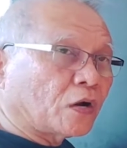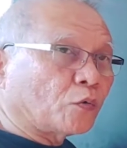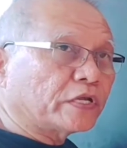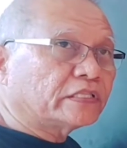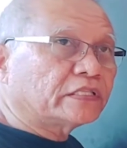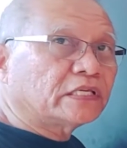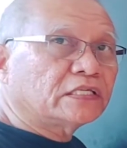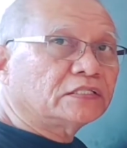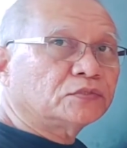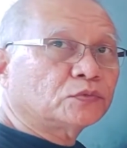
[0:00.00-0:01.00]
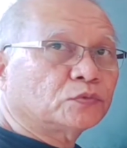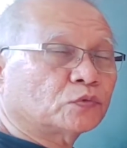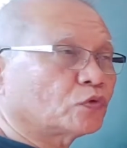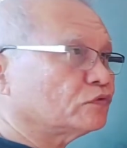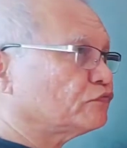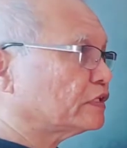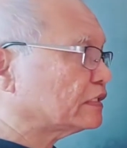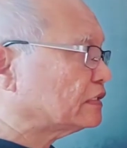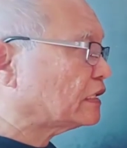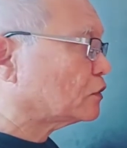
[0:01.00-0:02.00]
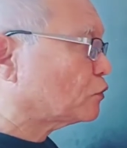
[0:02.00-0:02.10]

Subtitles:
We need to convert that